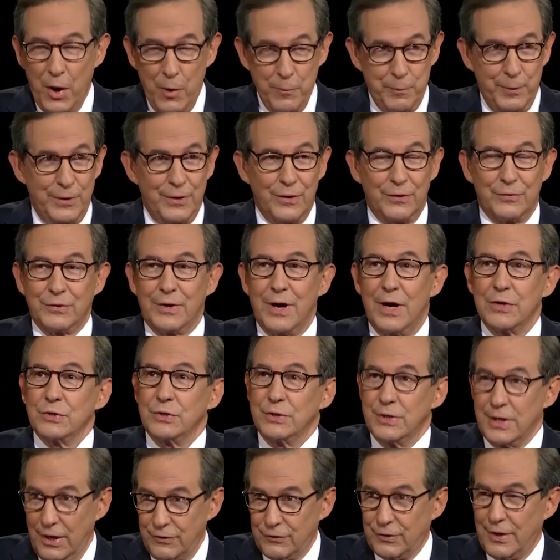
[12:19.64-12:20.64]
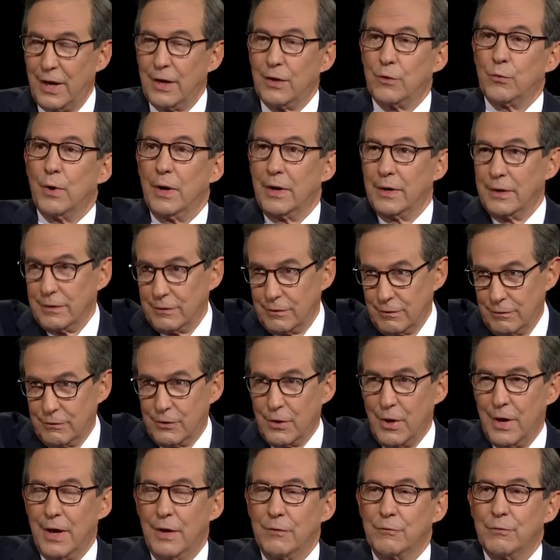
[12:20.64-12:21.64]
Open discussion. Yes, I agree. Go
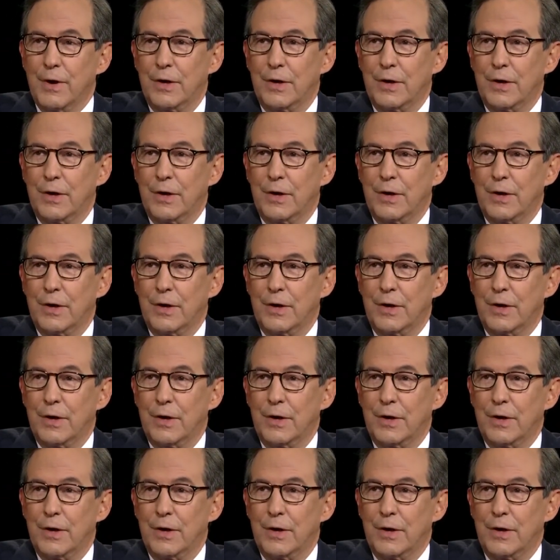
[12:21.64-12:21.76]
ahead, Vice